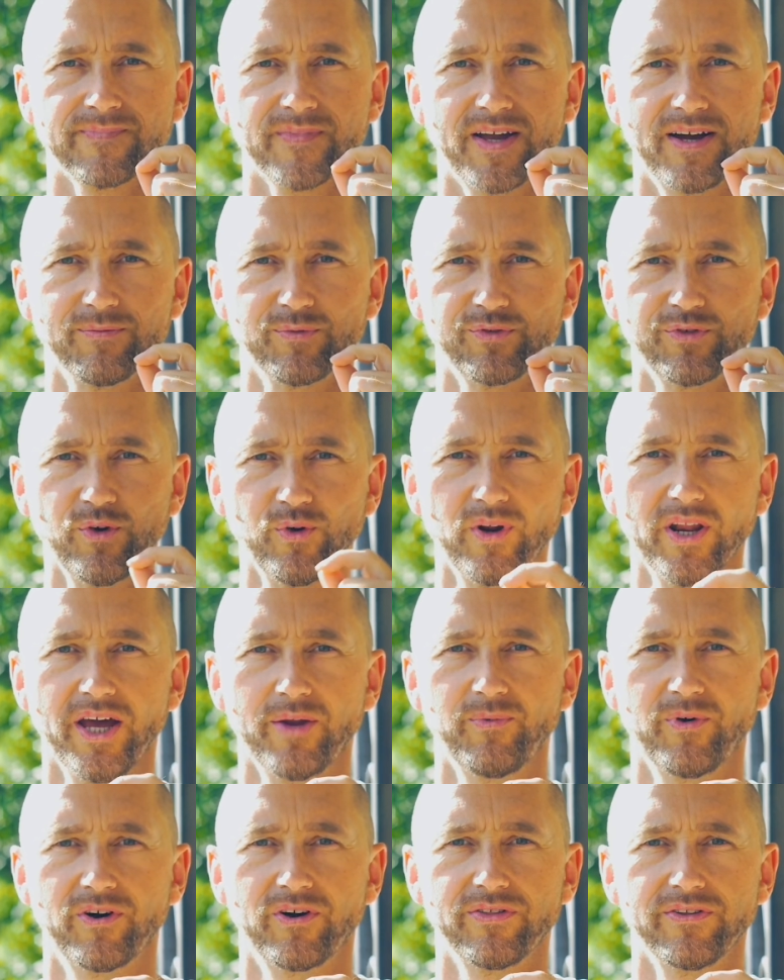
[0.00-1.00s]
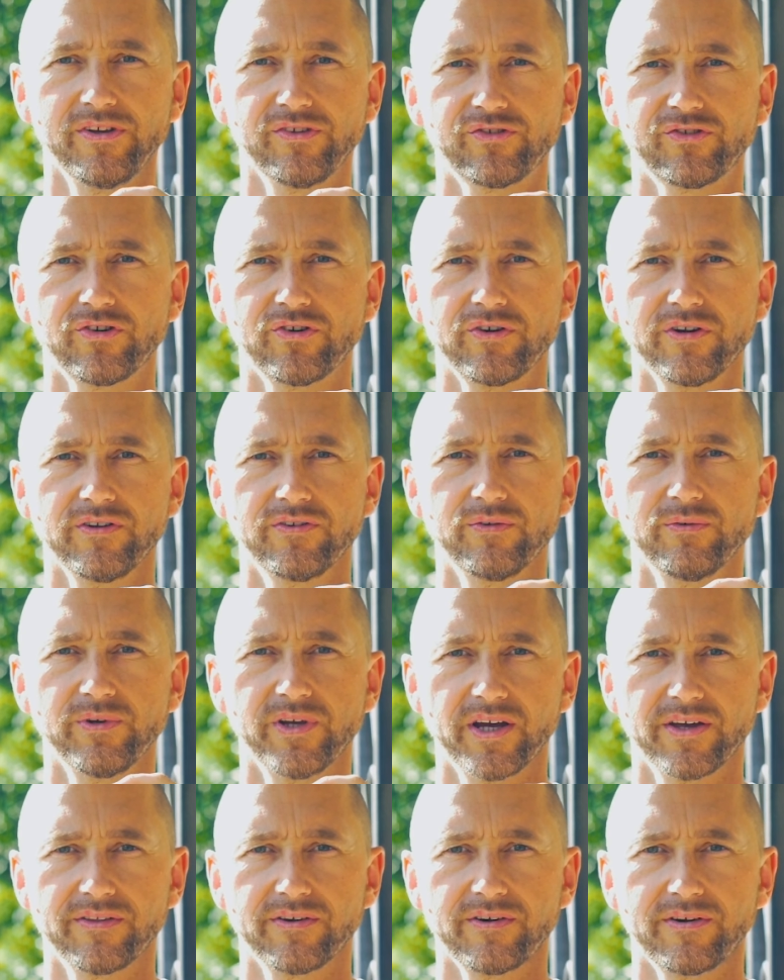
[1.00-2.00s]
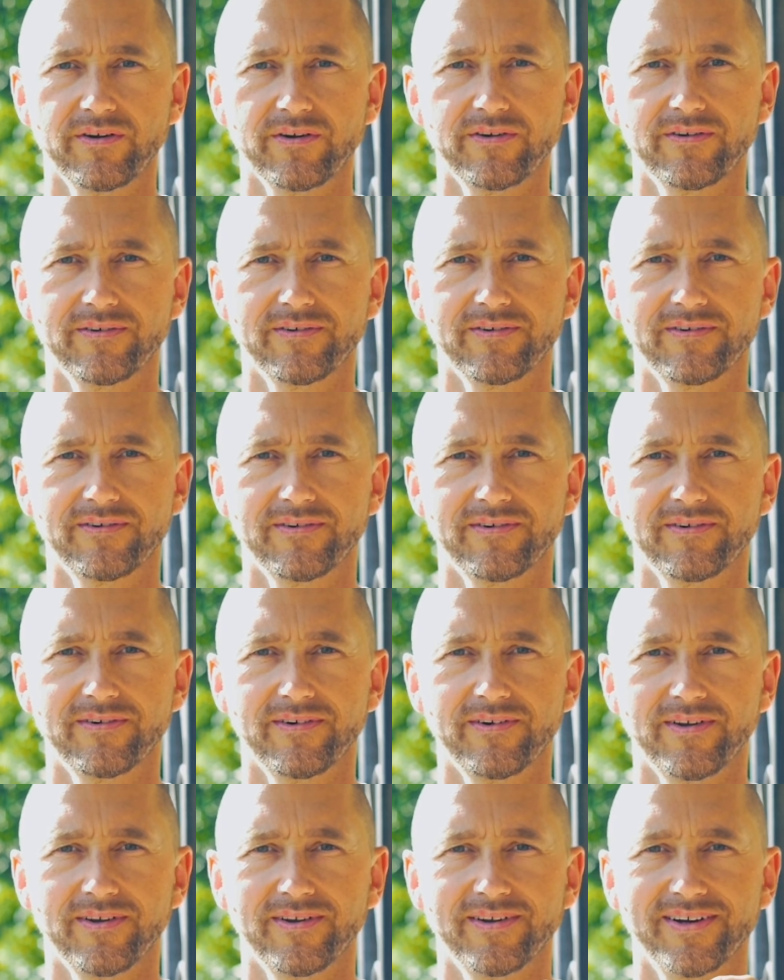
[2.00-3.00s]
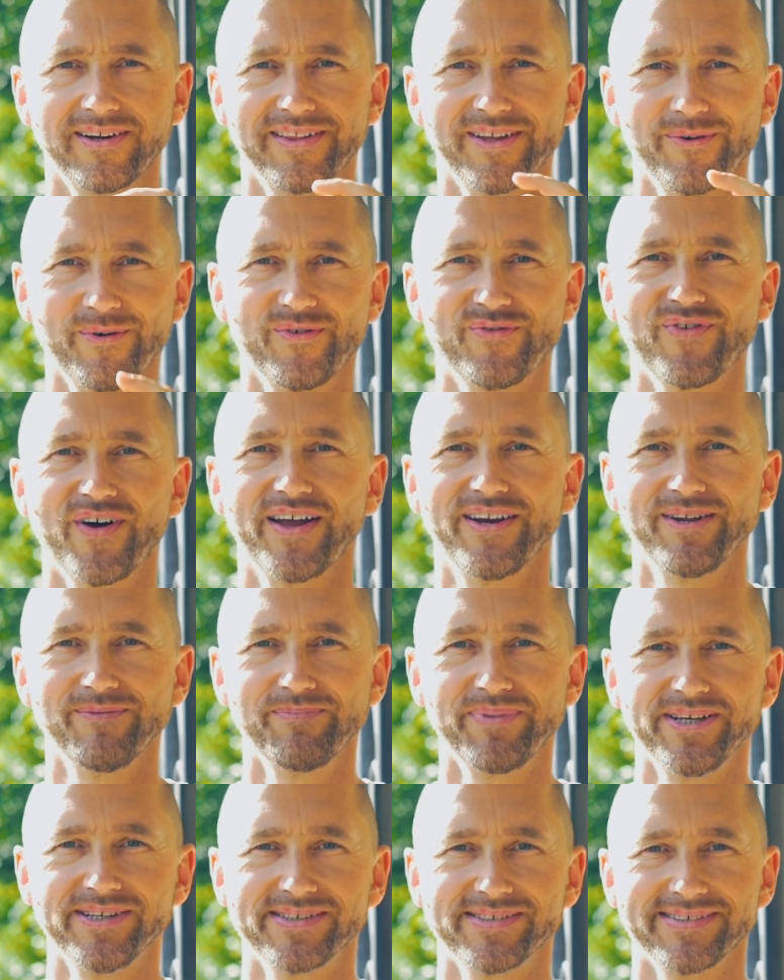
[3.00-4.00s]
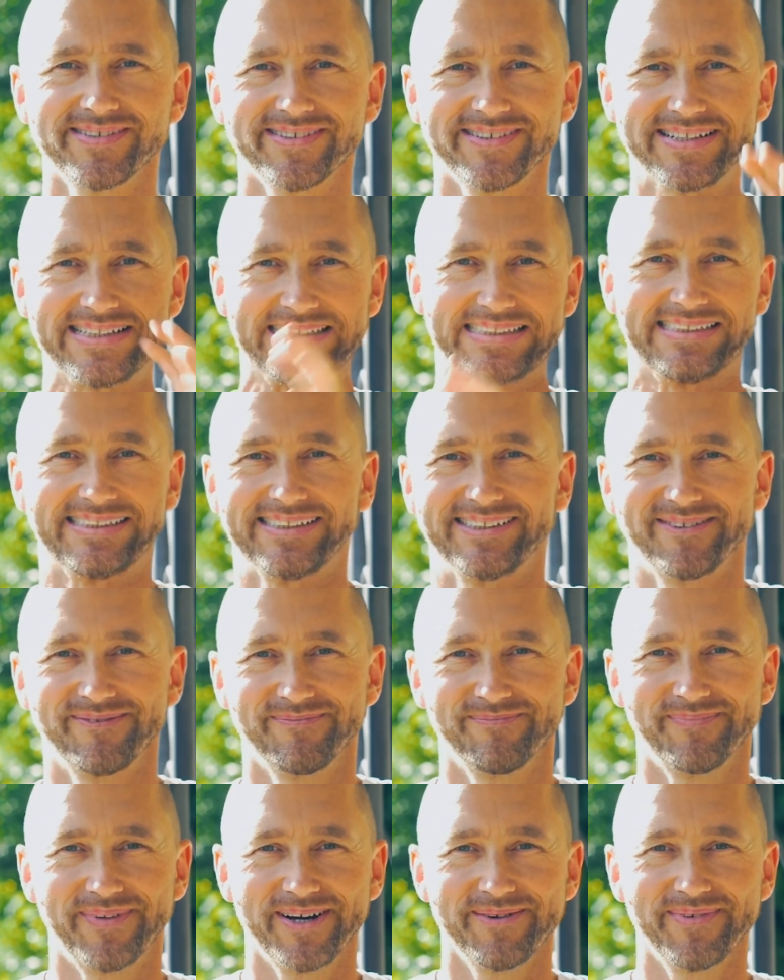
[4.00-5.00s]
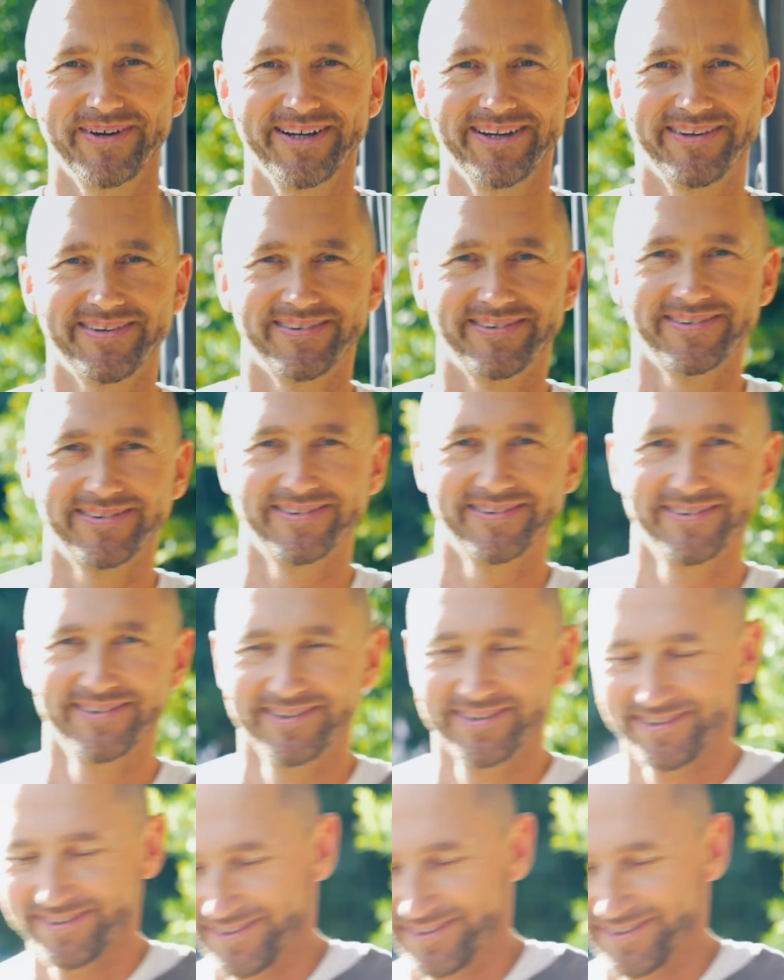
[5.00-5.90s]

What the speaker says: I'm so glad we're on this journey together and that we're finding peace. Bye-bye.